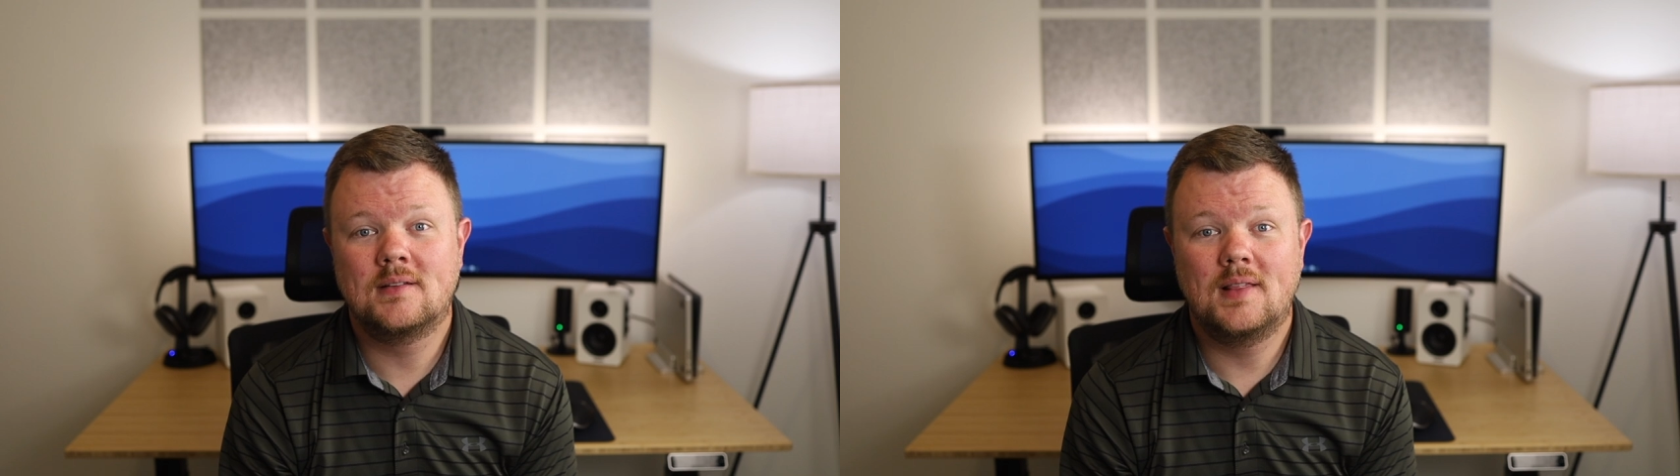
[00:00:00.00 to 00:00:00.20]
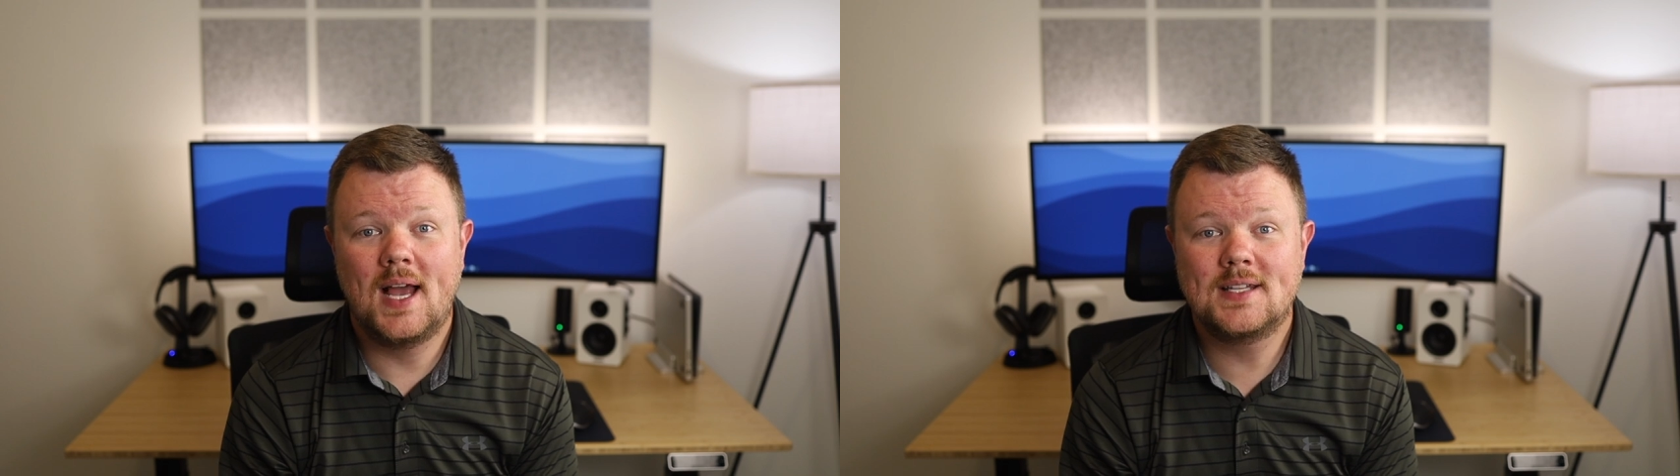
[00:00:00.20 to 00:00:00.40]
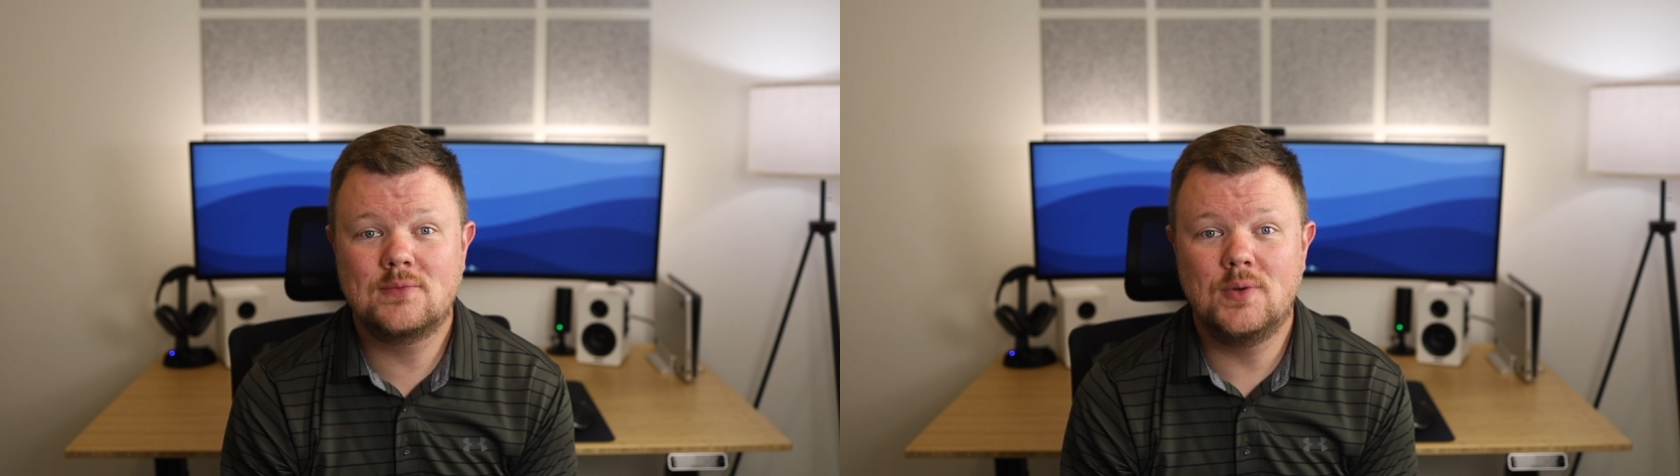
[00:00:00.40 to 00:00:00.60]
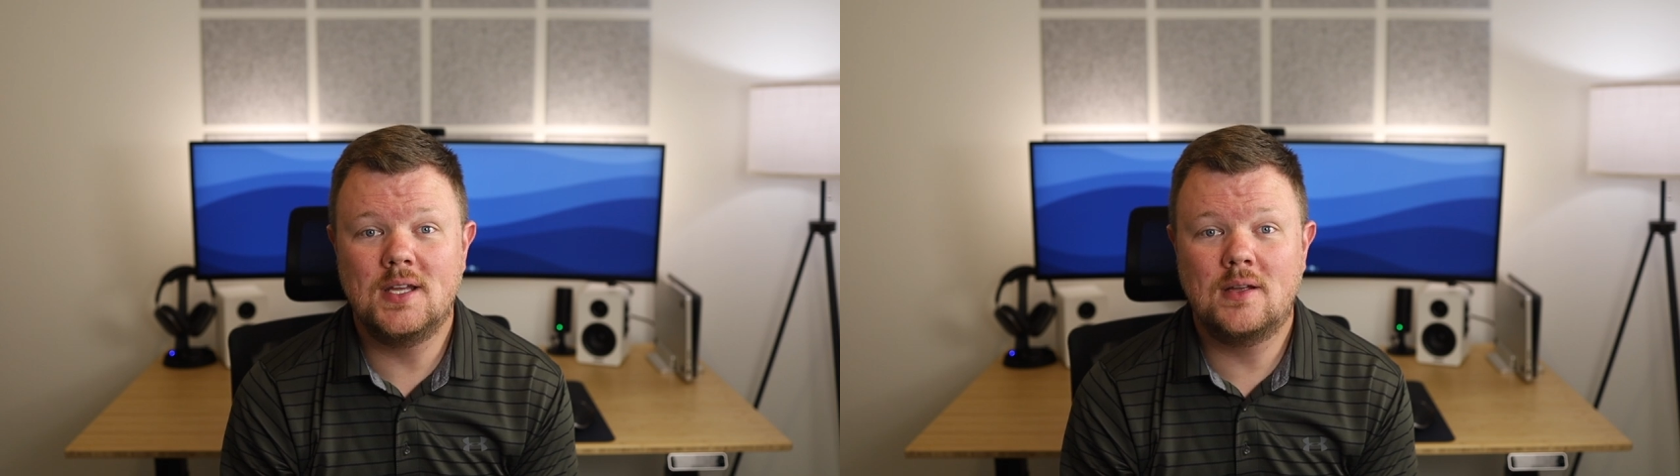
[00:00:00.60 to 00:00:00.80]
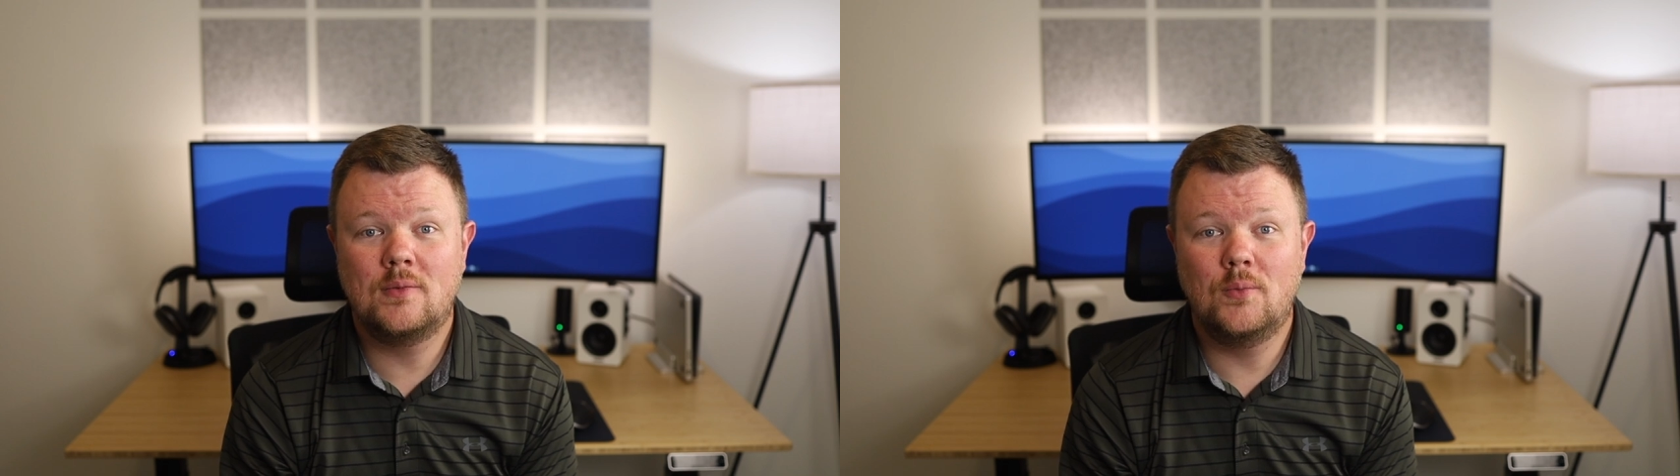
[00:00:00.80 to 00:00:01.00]
Last
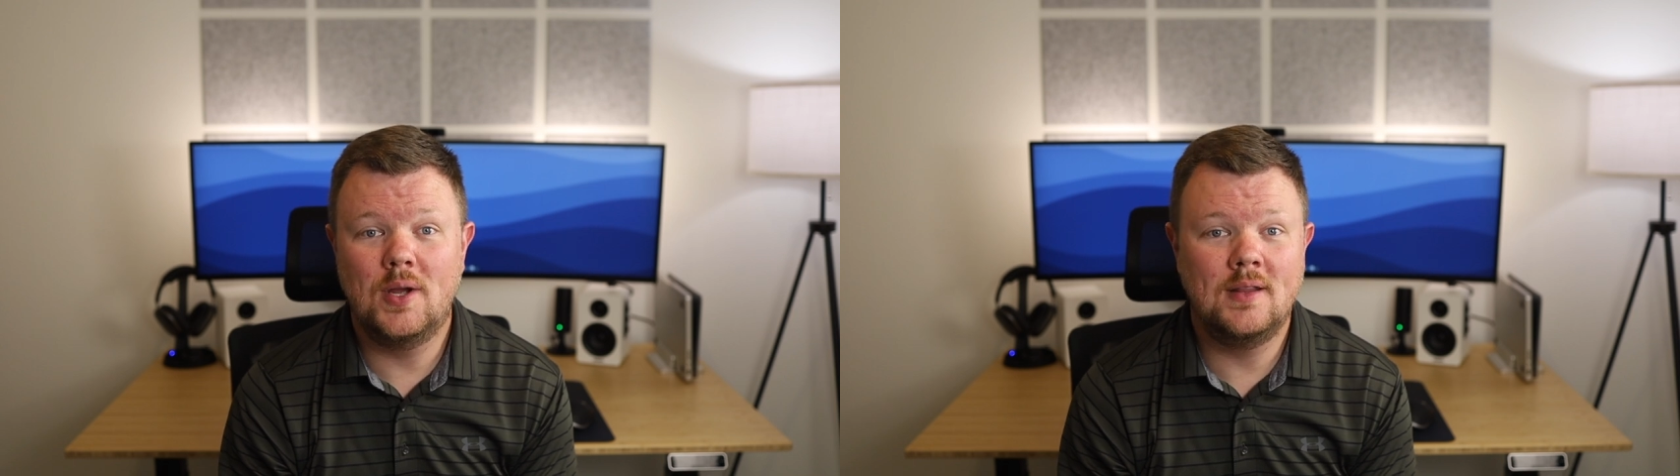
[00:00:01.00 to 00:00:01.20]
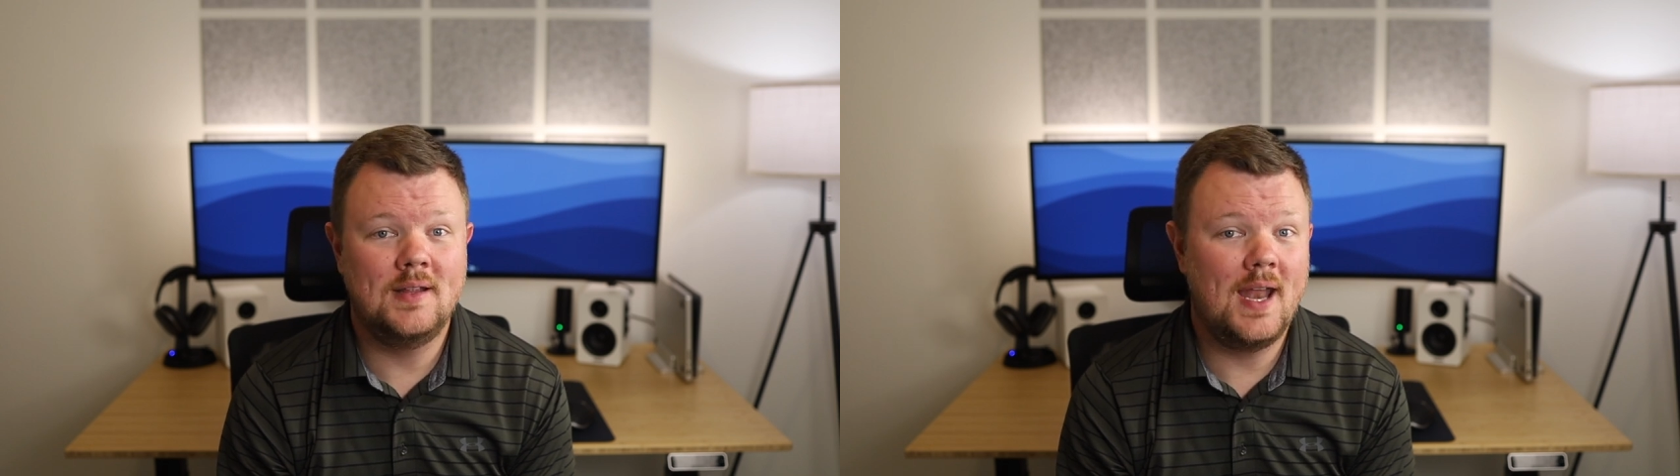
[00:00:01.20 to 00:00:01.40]
week, when the